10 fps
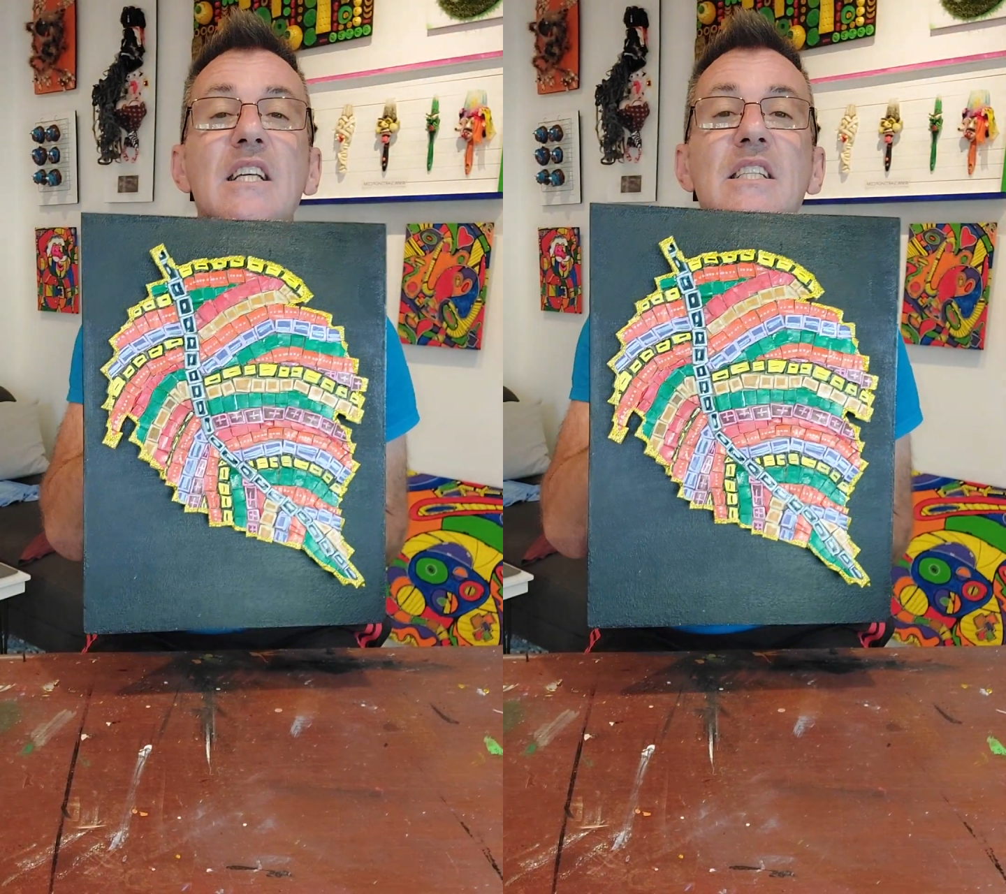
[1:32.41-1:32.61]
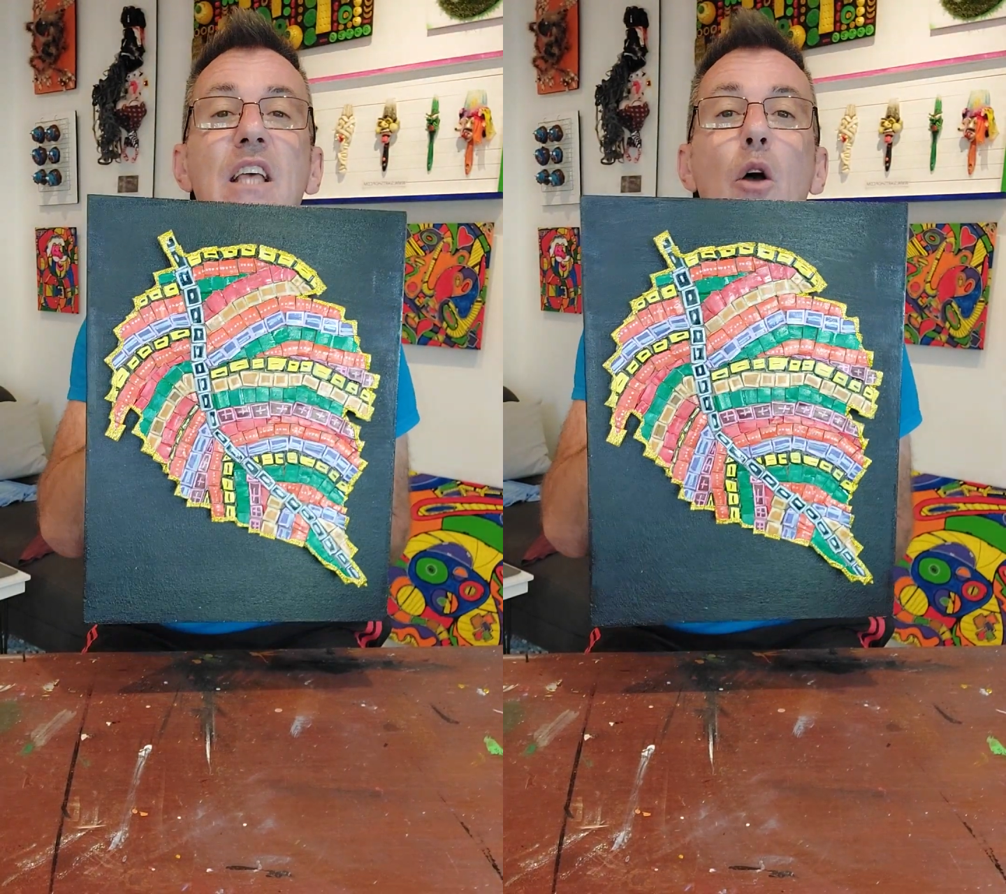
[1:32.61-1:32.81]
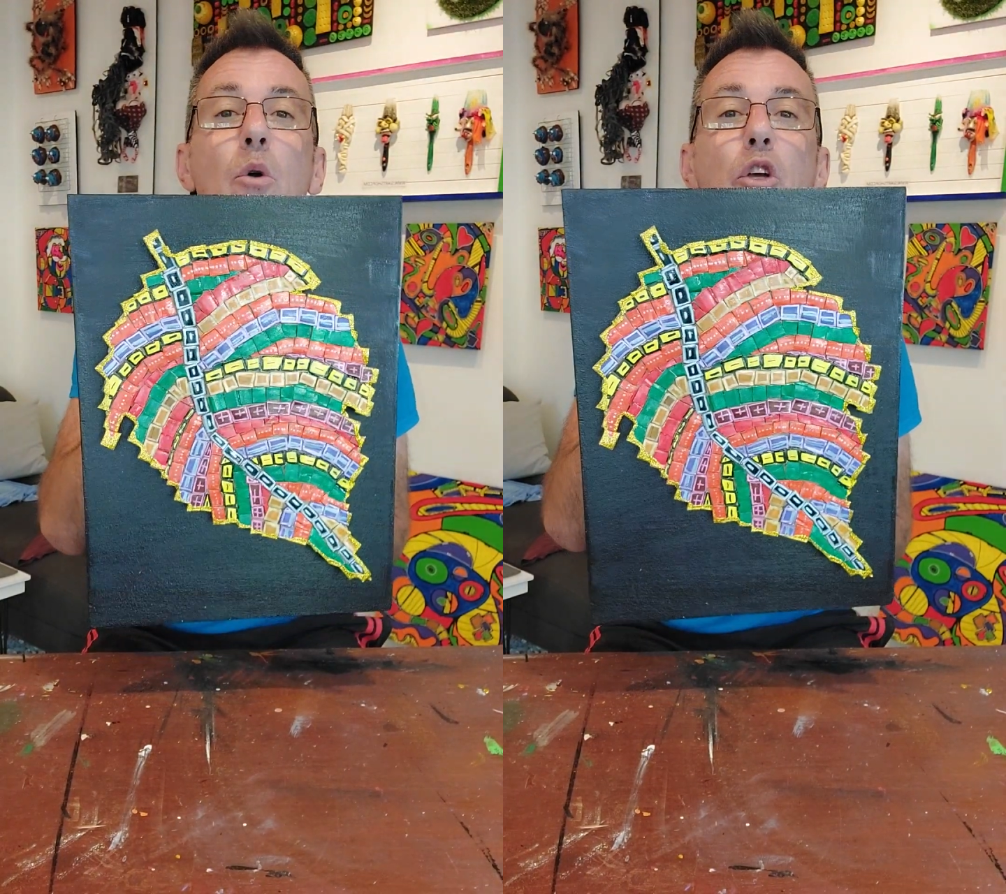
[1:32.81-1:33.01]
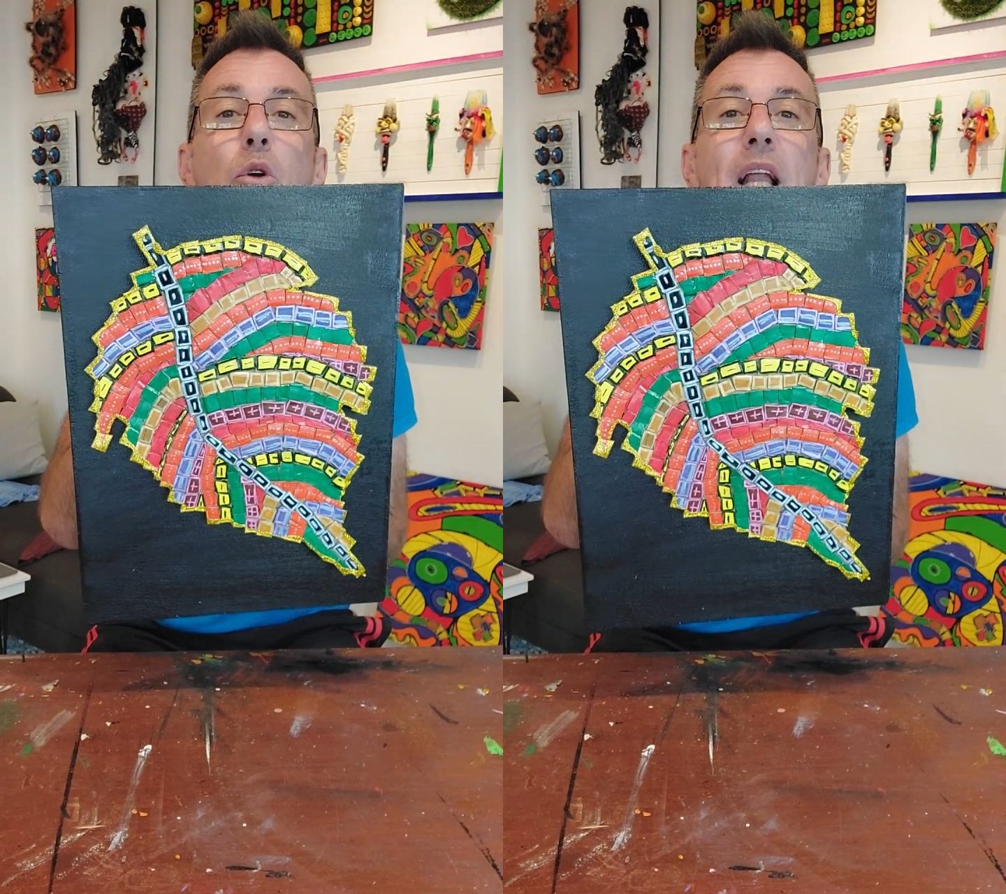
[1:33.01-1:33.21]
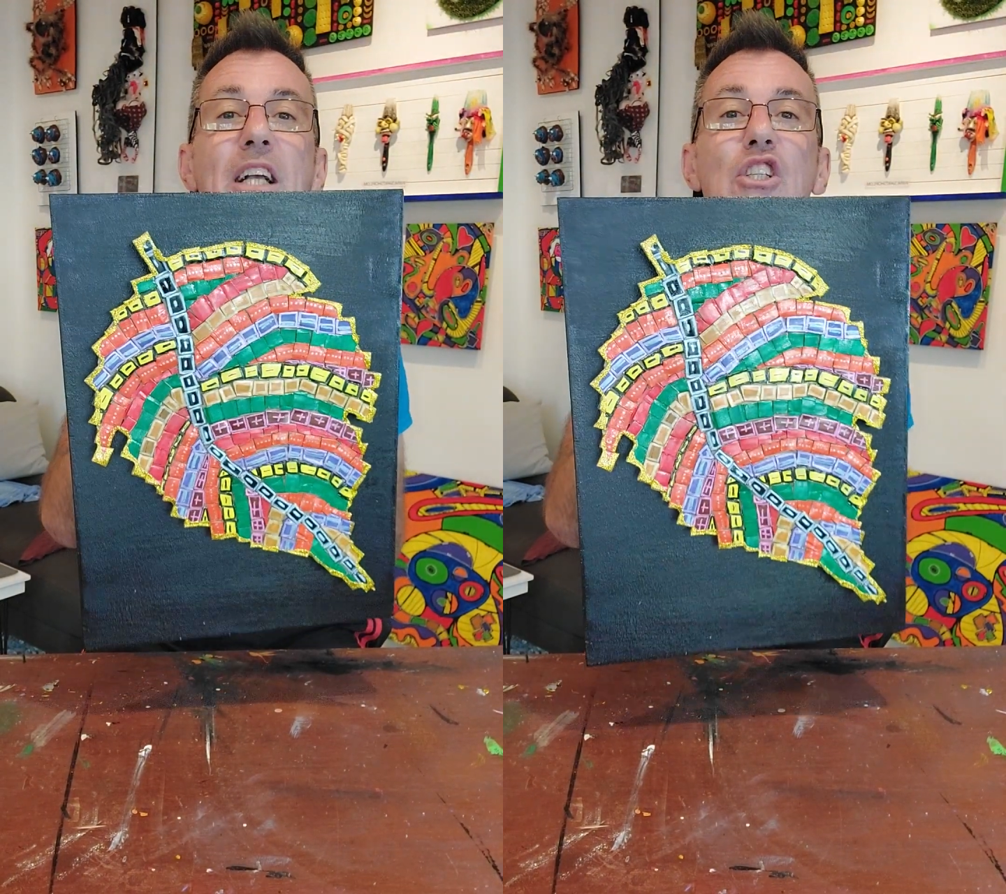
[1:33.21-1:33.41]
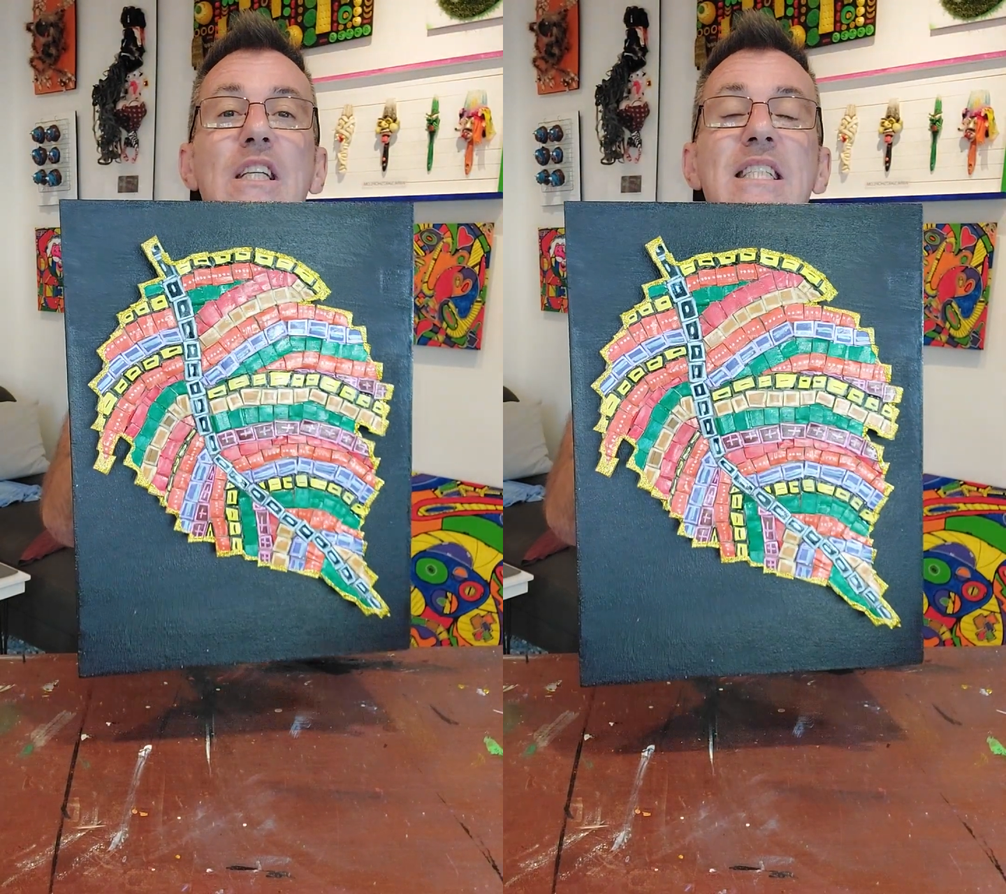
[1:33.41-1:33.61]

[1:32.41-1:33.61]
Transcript: So you can actually